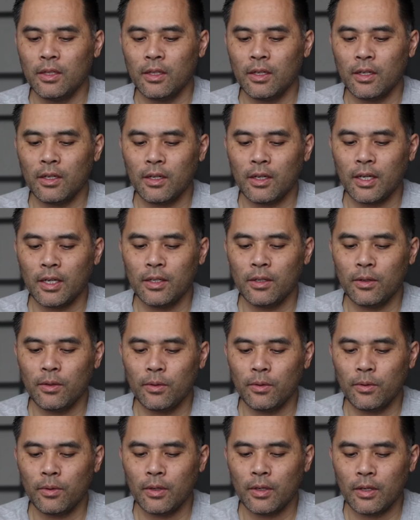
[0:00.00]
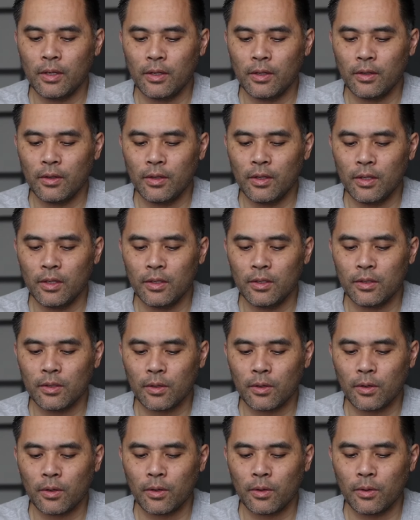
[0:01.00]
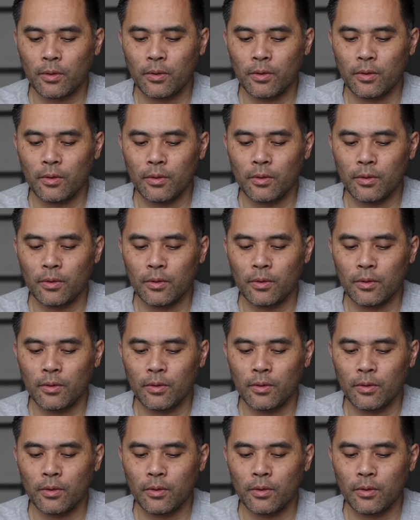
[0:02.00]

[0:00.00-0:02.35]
I know these are